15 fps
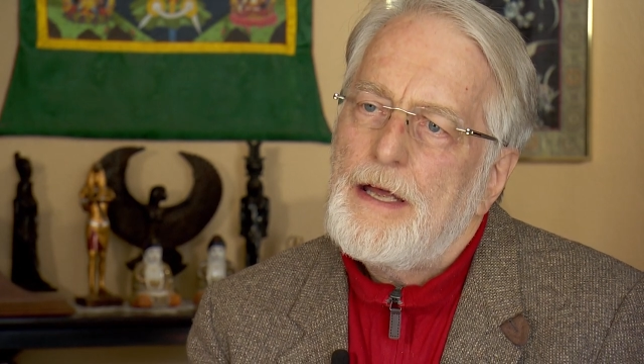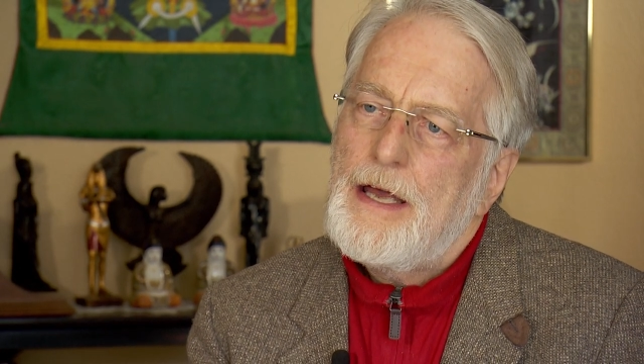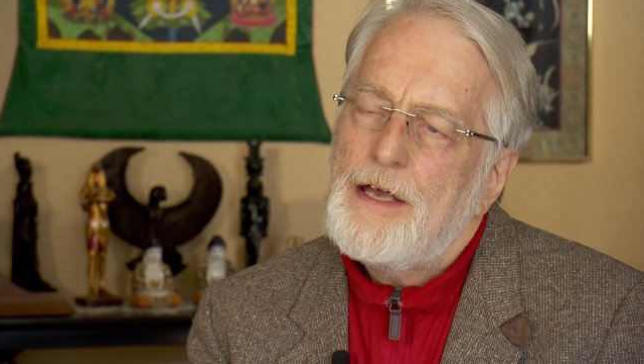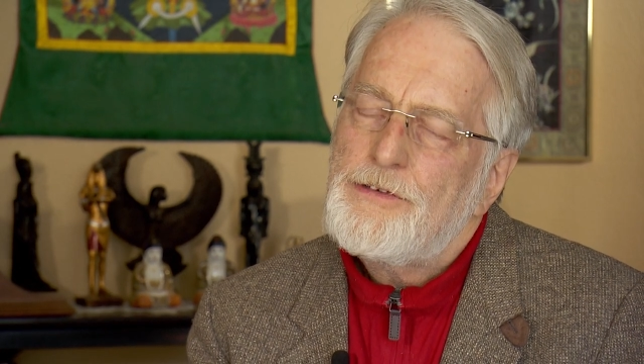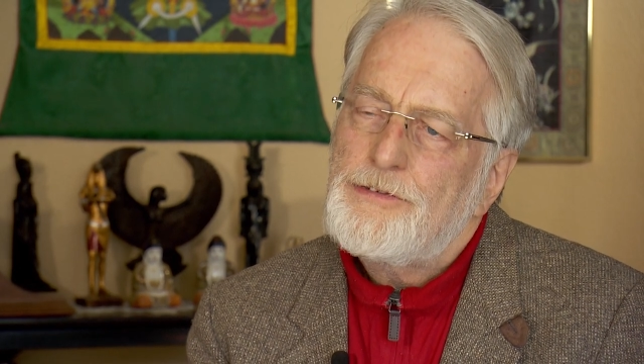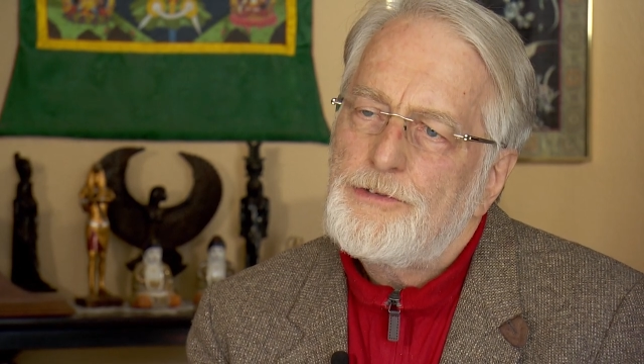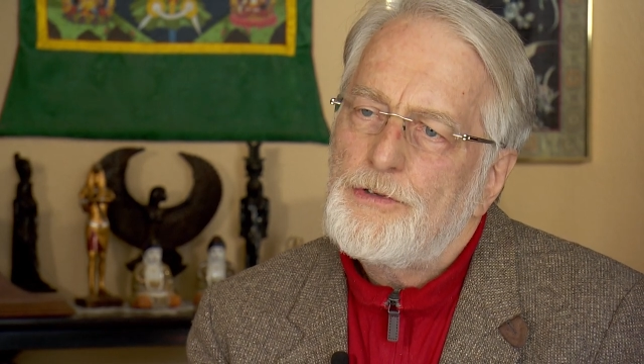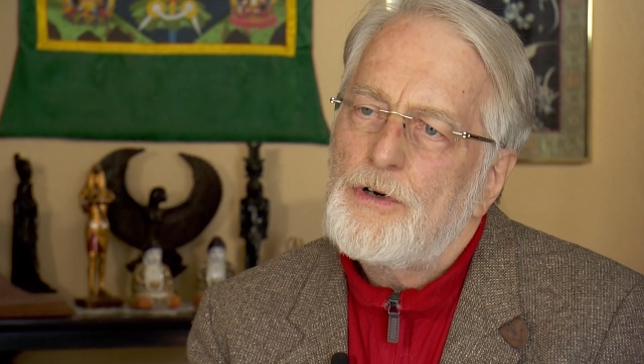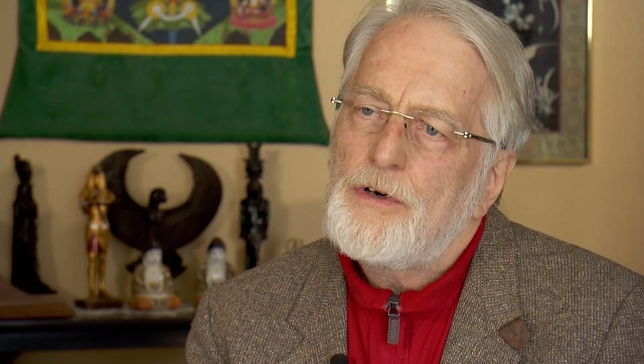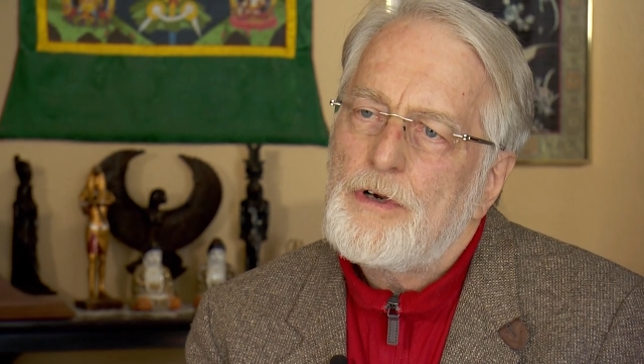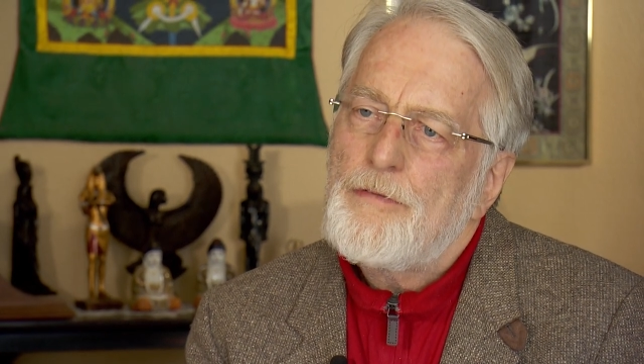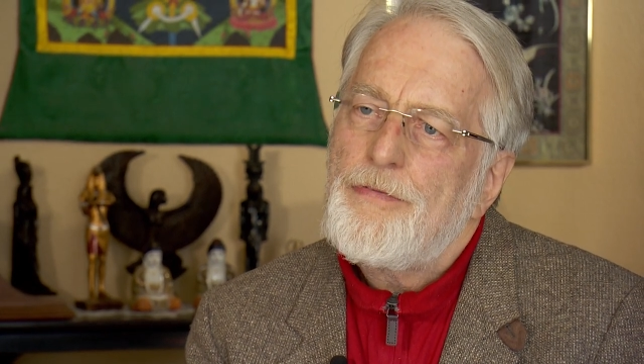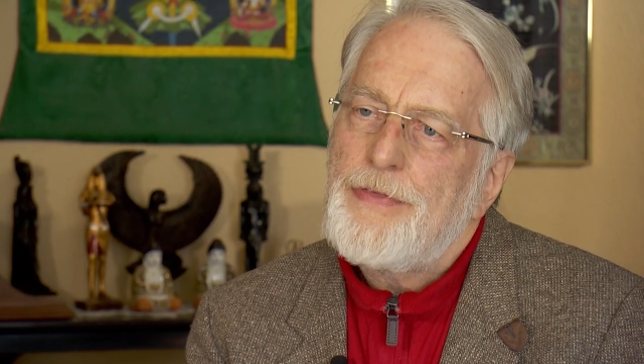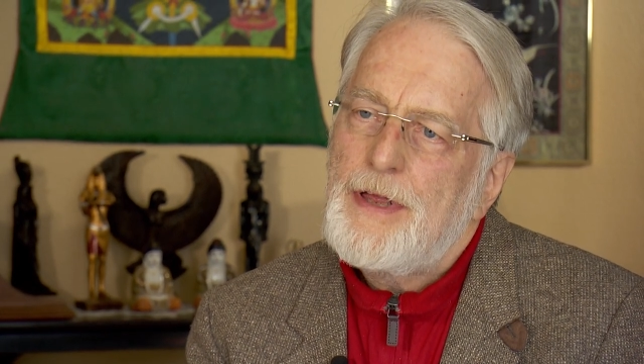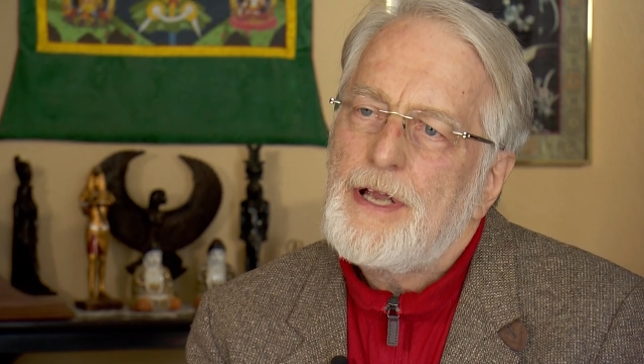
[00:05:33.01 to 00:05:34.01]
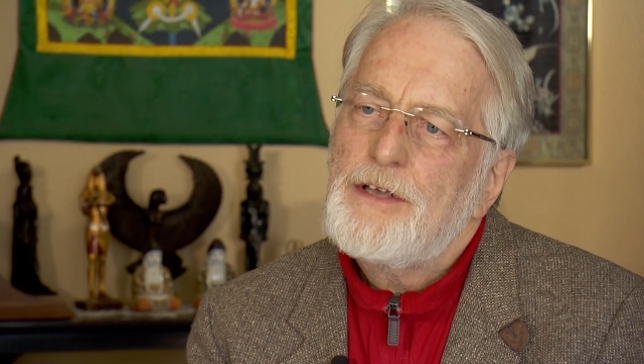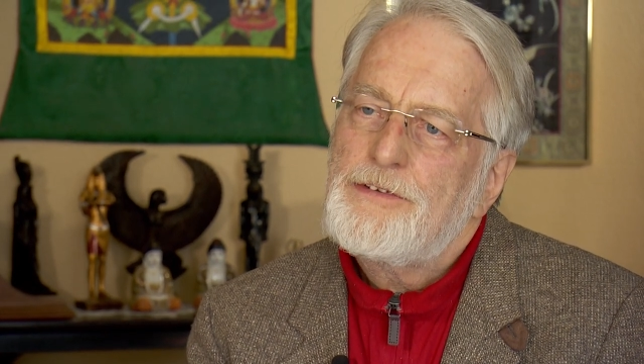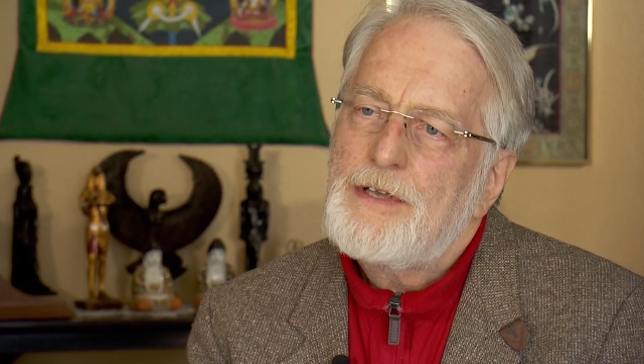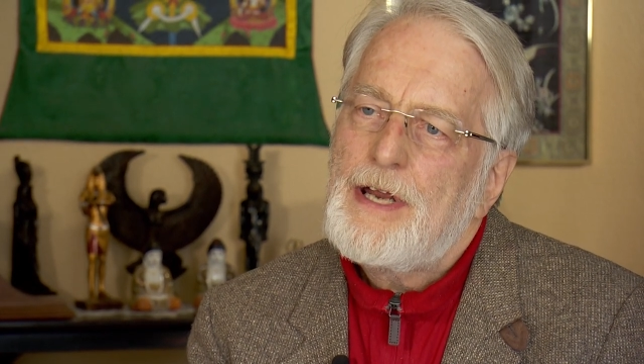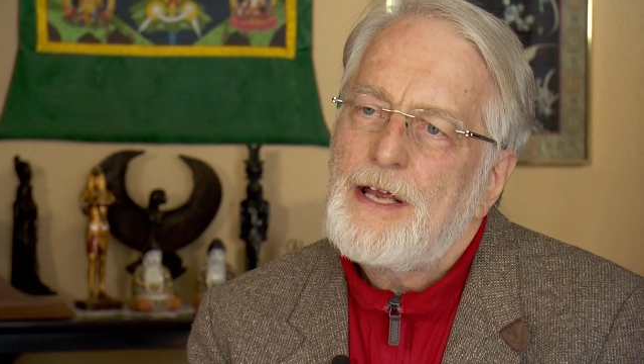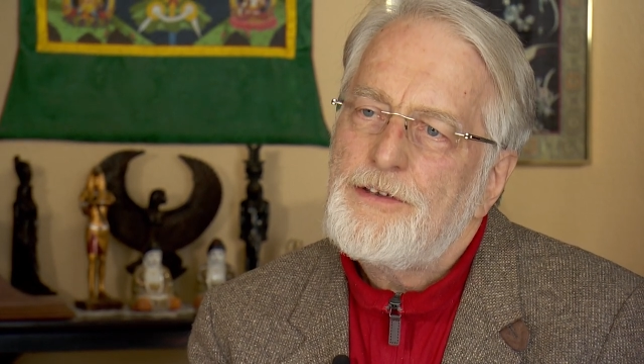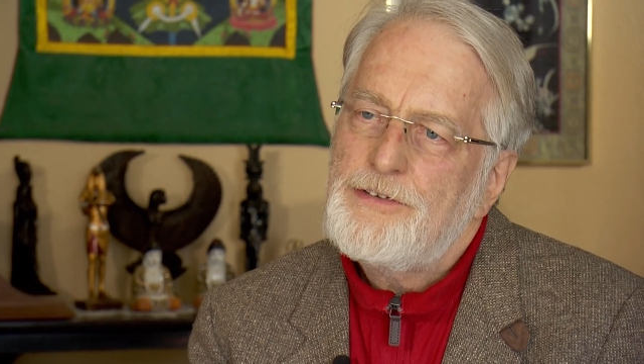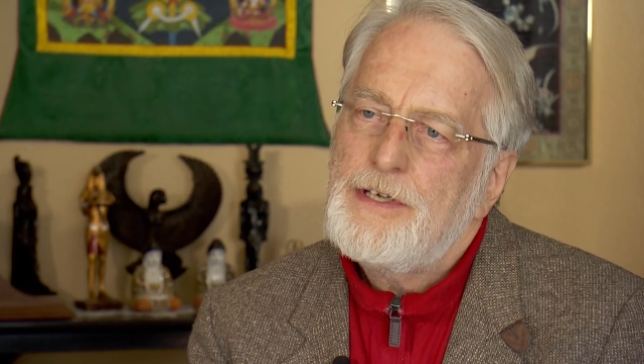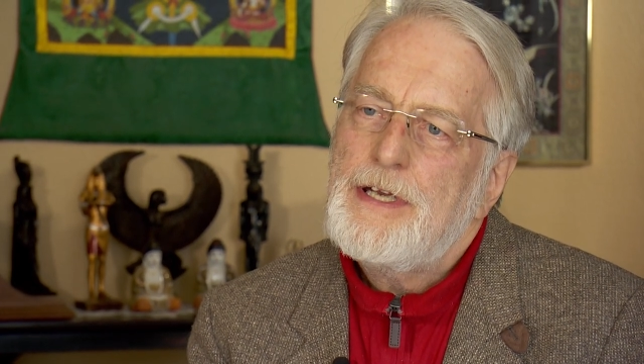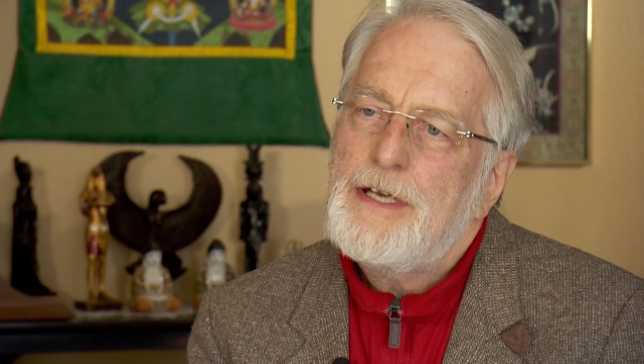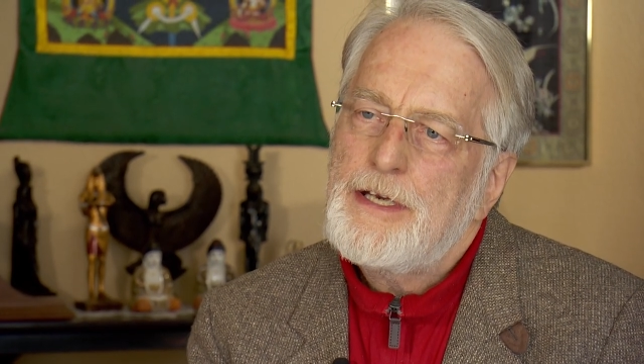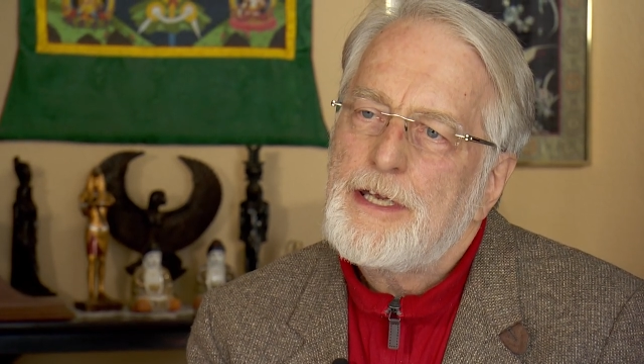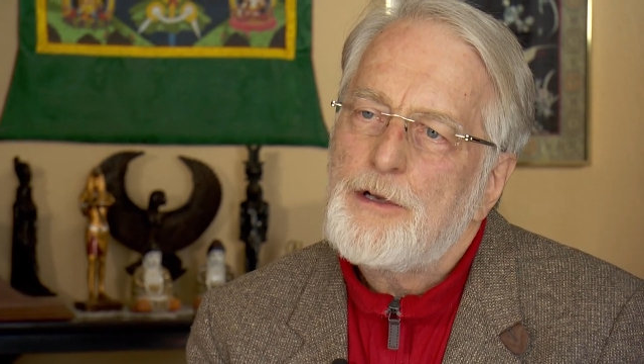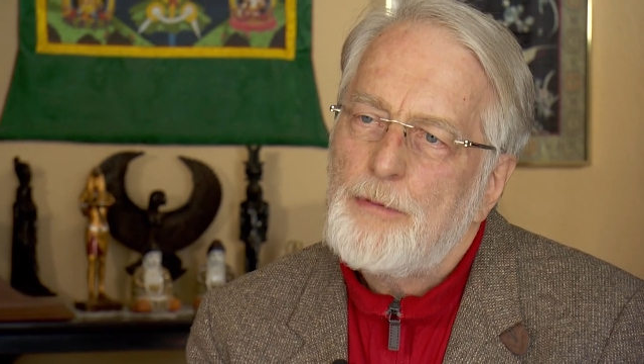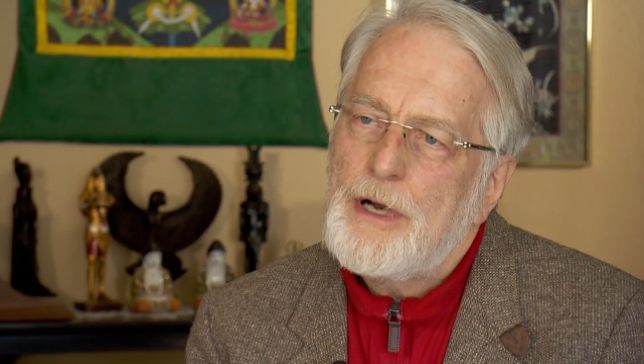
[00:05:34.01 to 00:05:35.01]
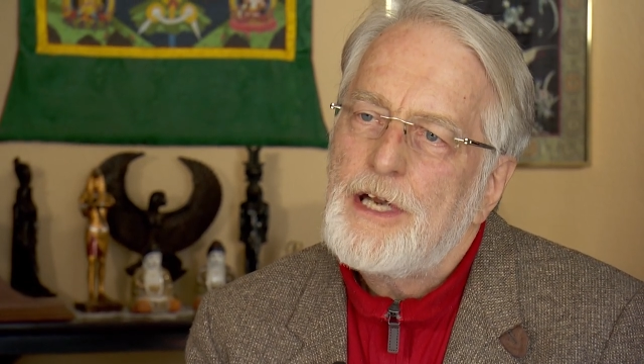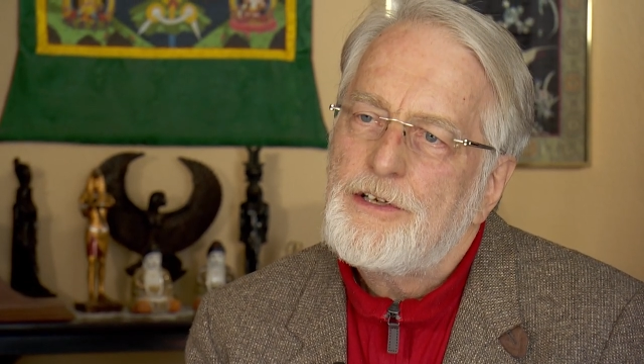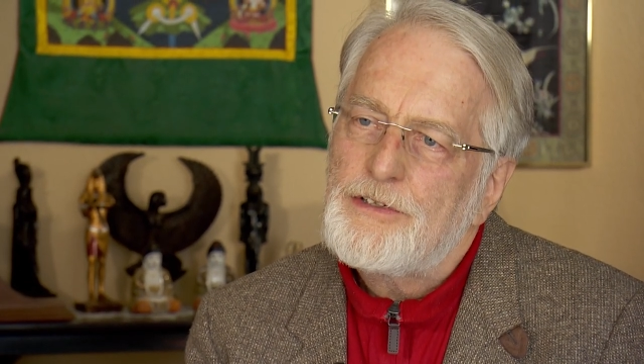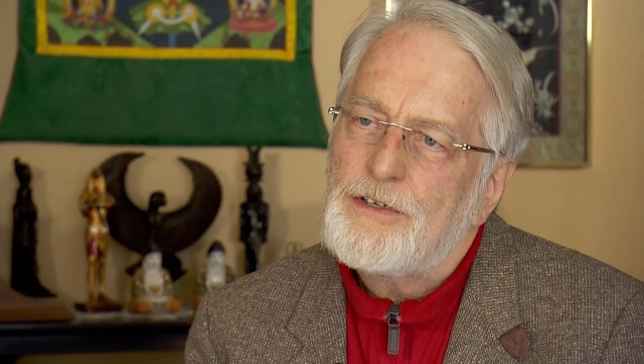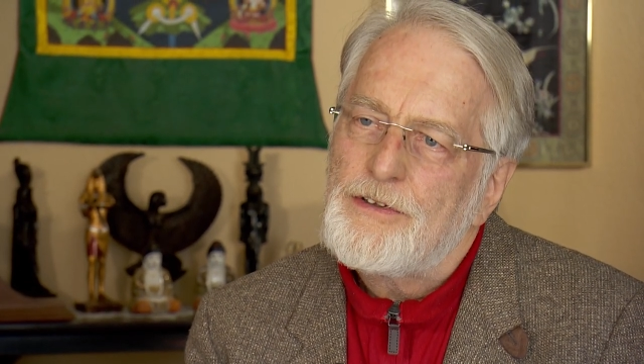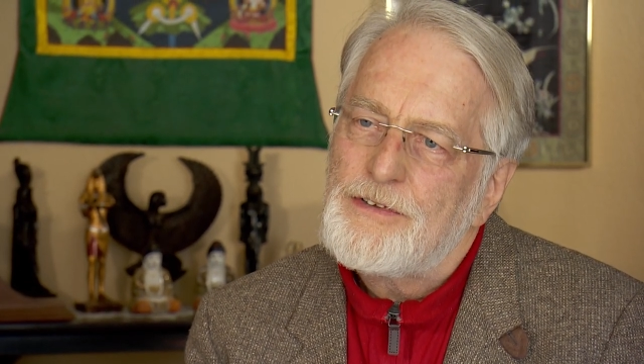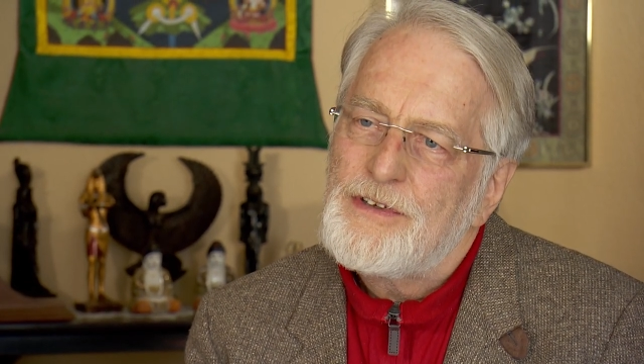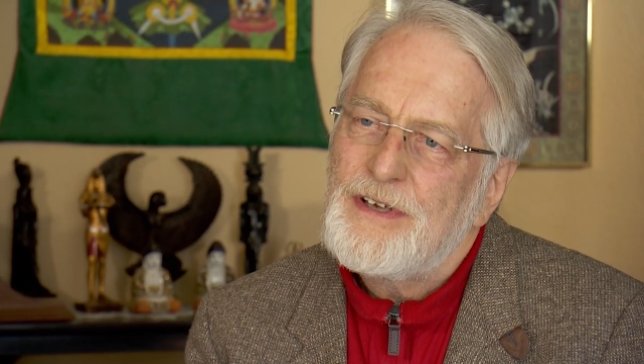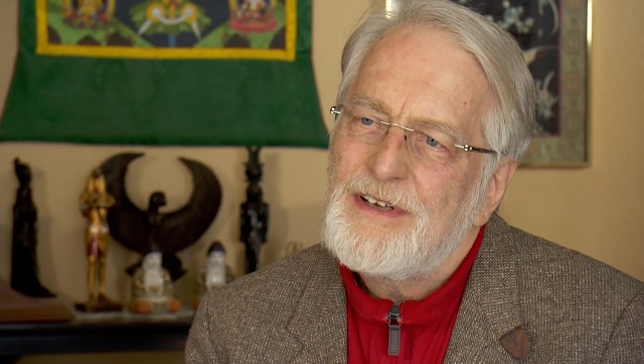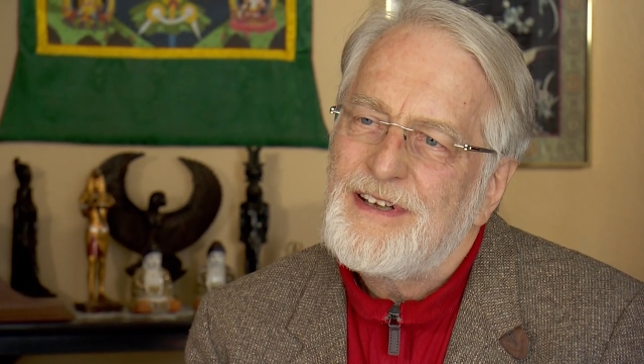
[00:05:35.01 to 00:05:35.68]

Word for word: as sure of things that I see in equations.